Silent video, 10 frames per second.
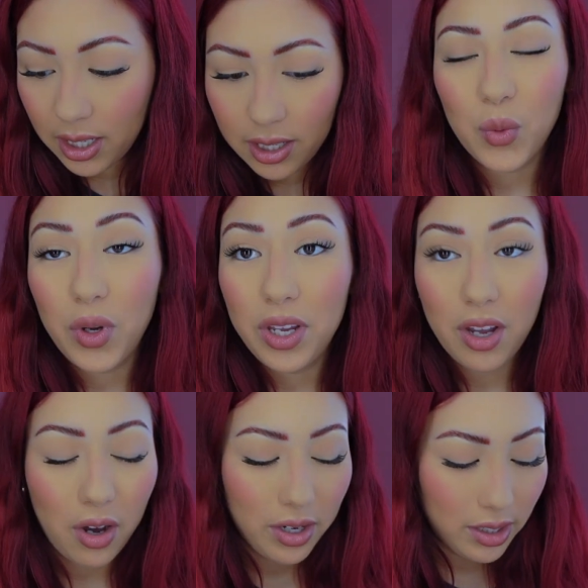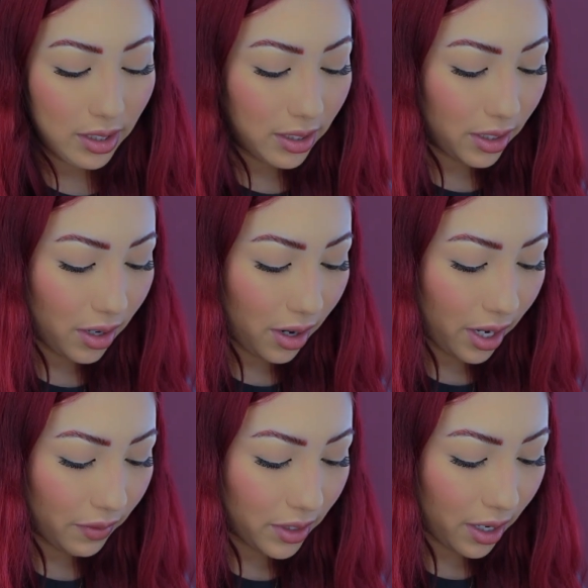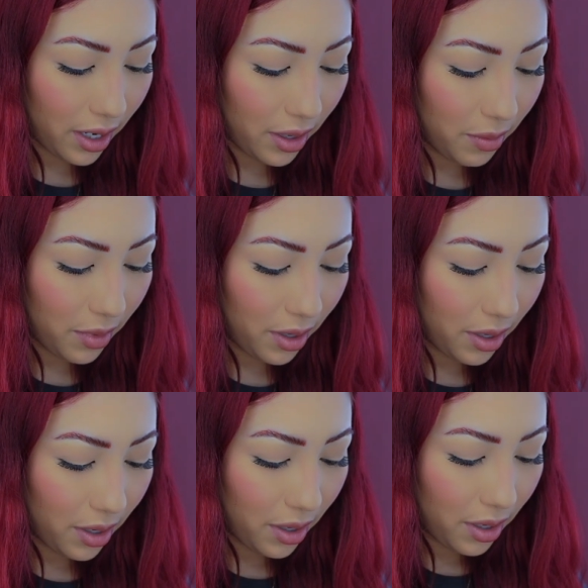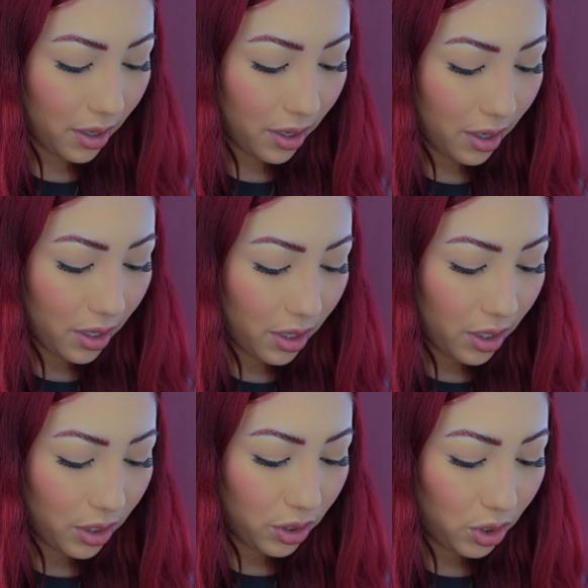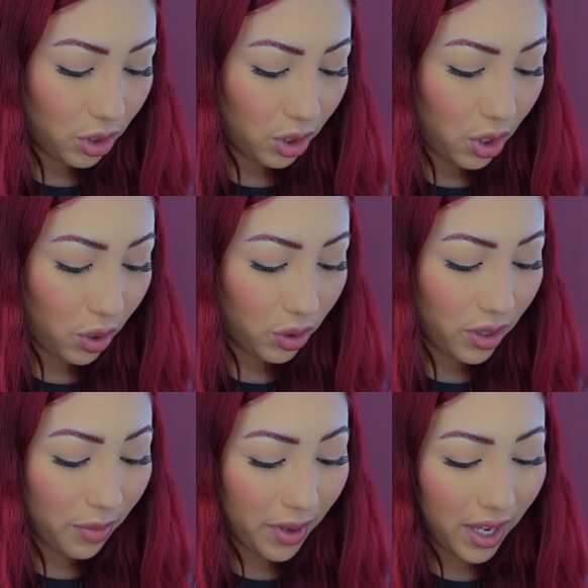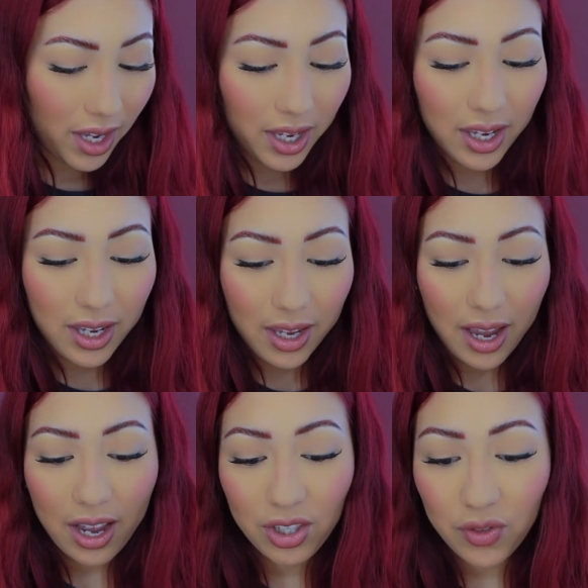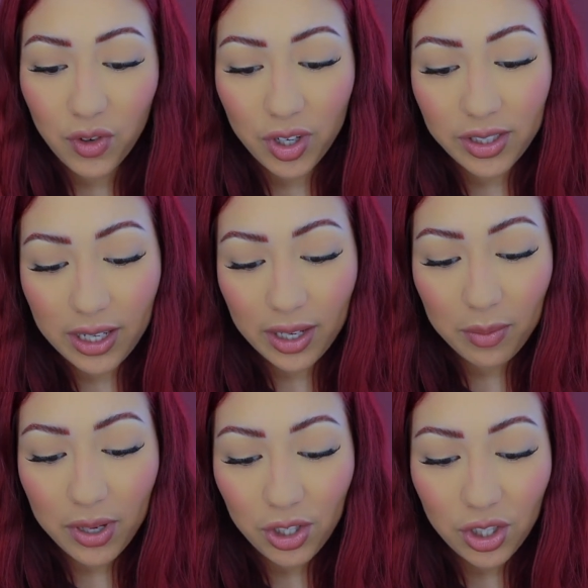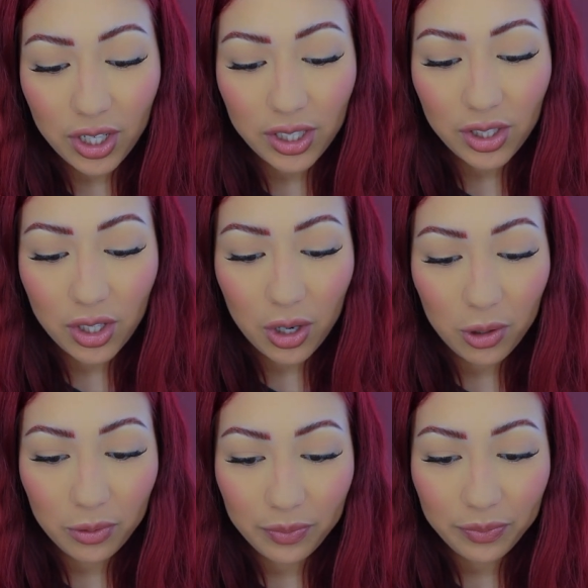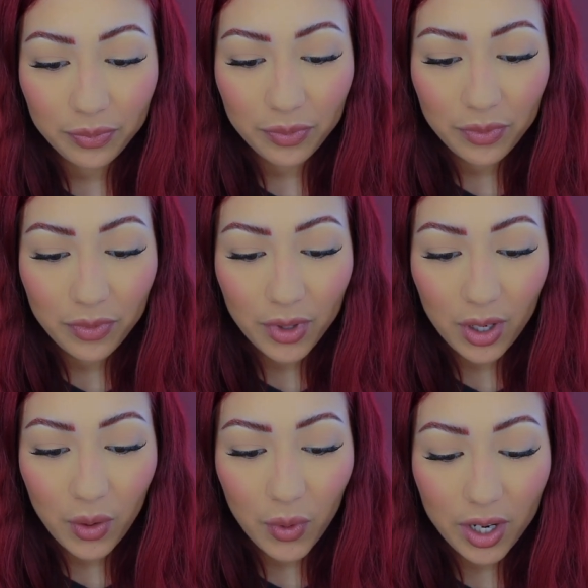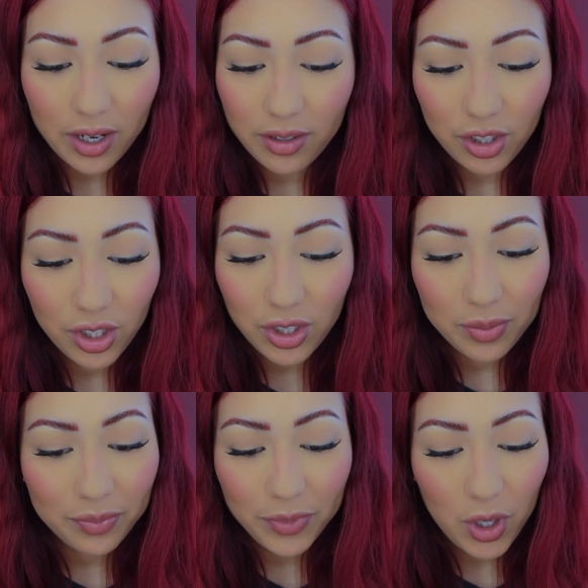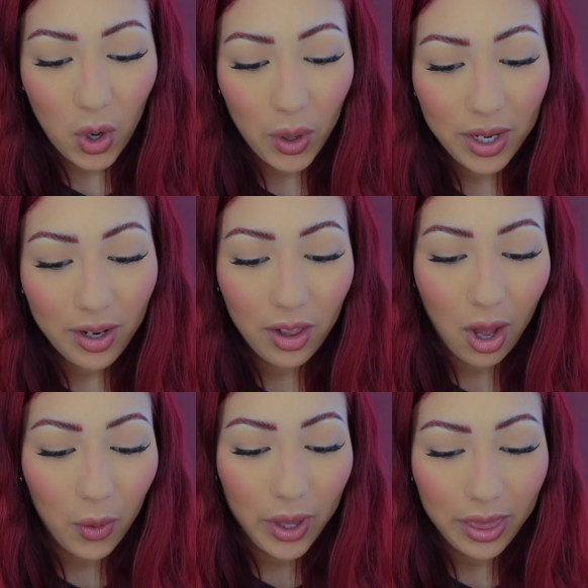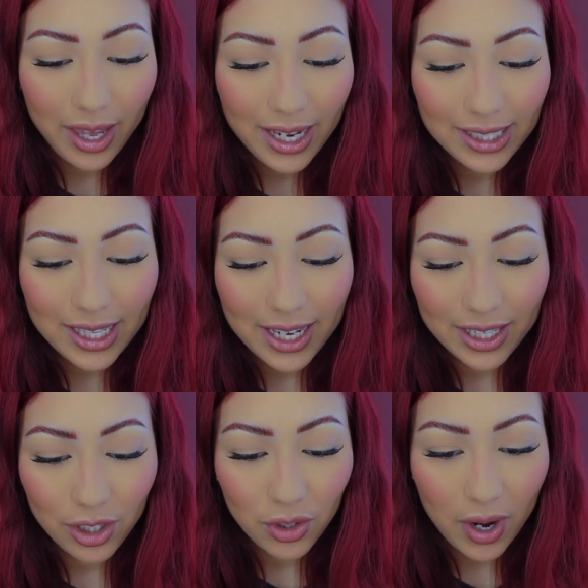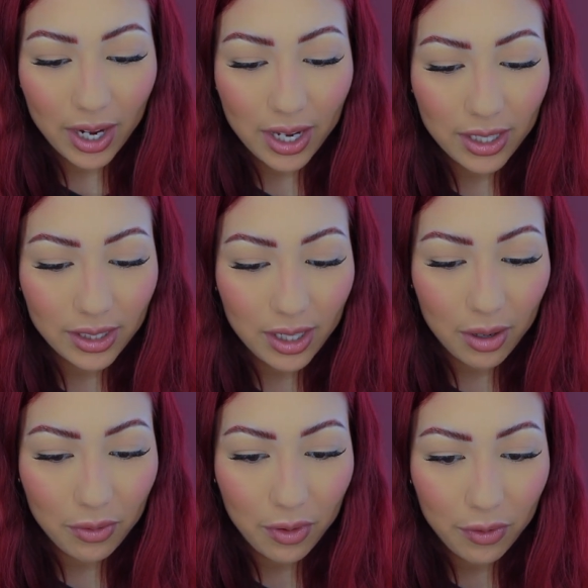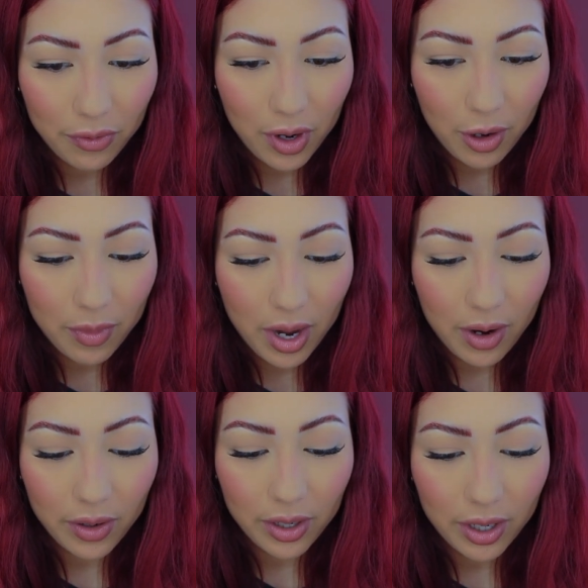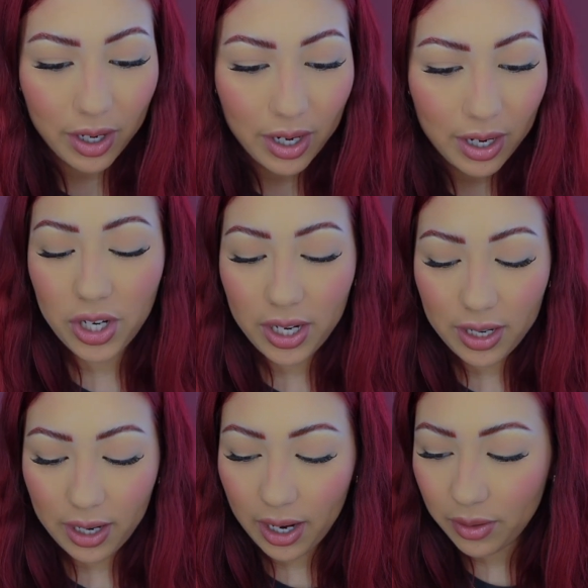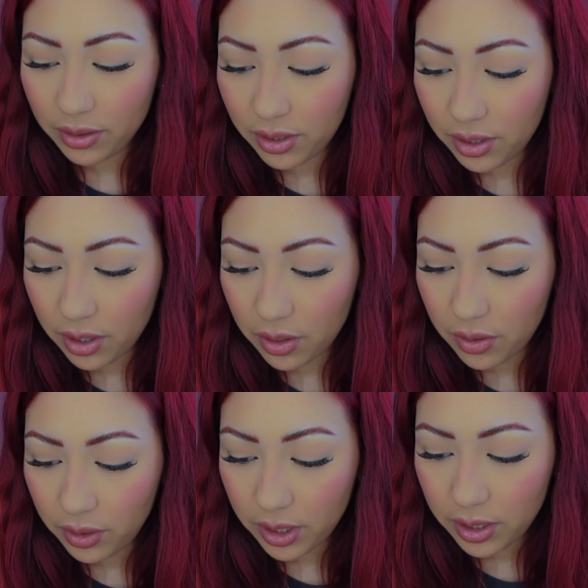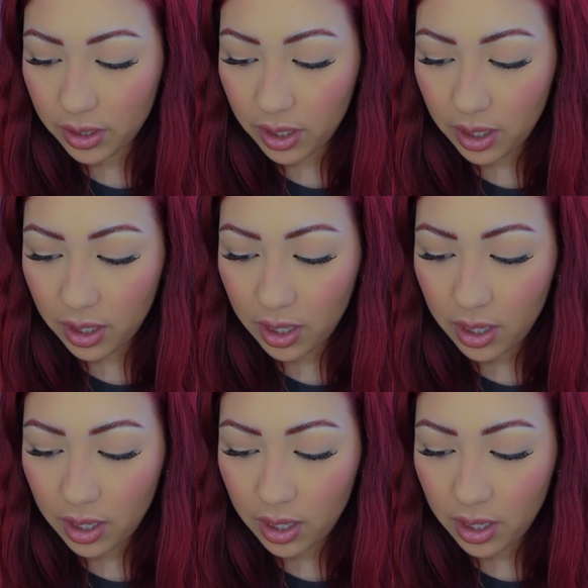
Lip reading: we honestly did not have time to go to the bank and get cash for our second paycheck. So we're just going along with things and tracking stuff from our checking account. So let's see.